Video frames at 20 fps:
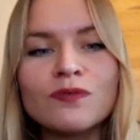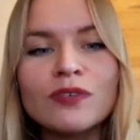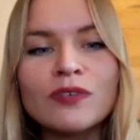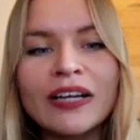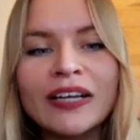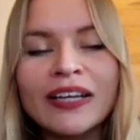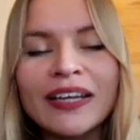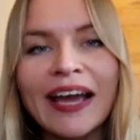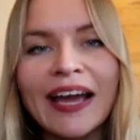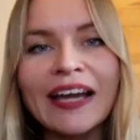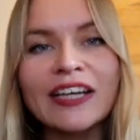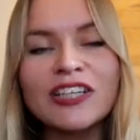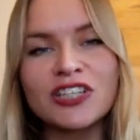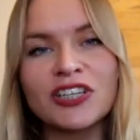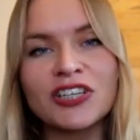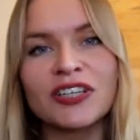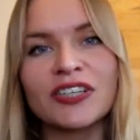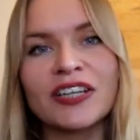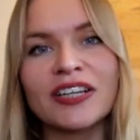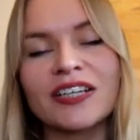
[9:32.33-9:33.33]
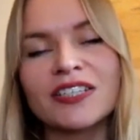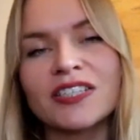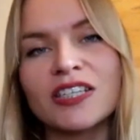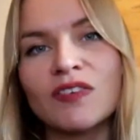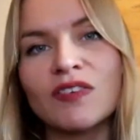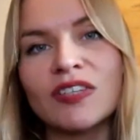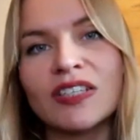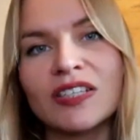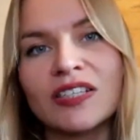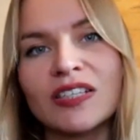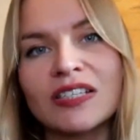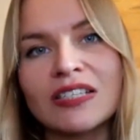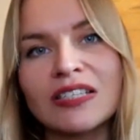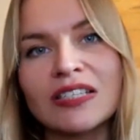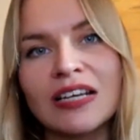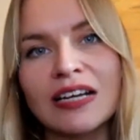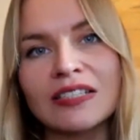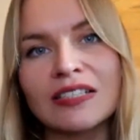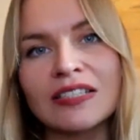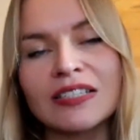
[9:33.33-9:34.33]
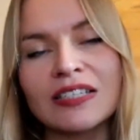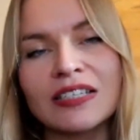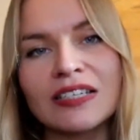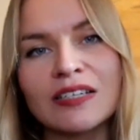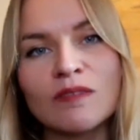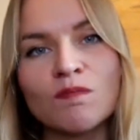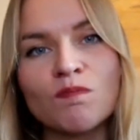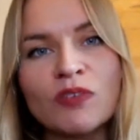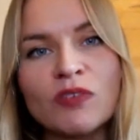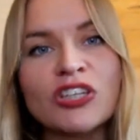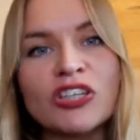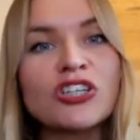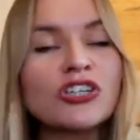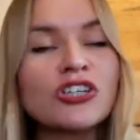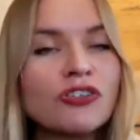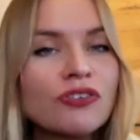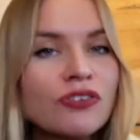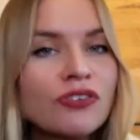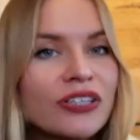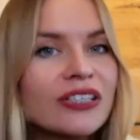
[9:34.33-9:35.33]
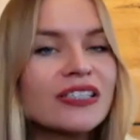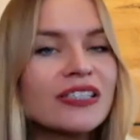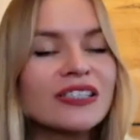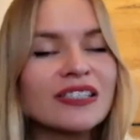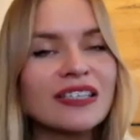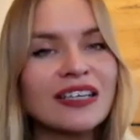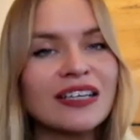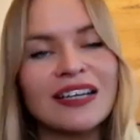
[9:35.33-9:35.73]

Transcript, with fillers: engaging in activities that um, increase